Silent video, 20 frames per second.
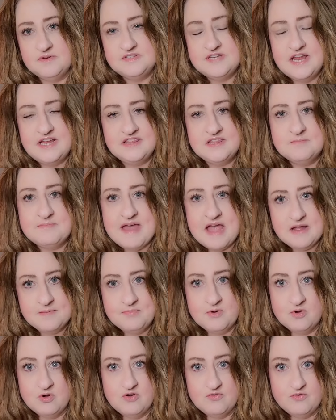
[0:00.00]
take the
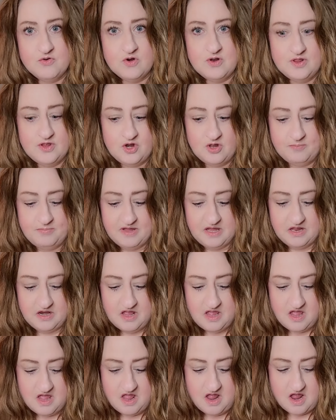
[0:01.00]
back burner for a little
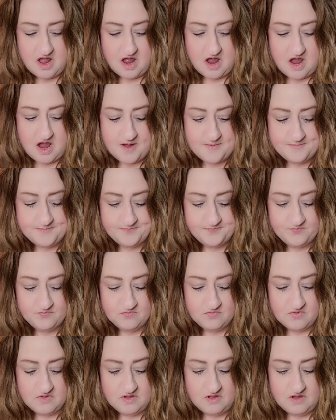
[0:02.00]
bit.
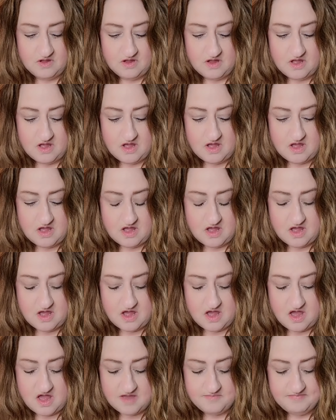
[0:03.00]
I'm
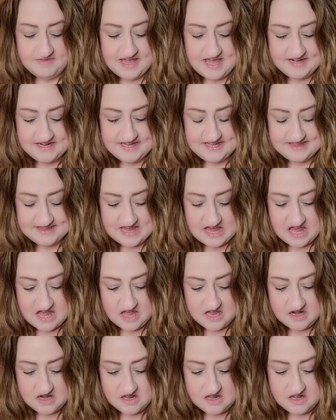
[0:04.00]
getting
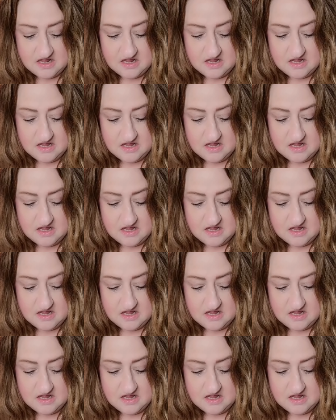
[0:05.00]
that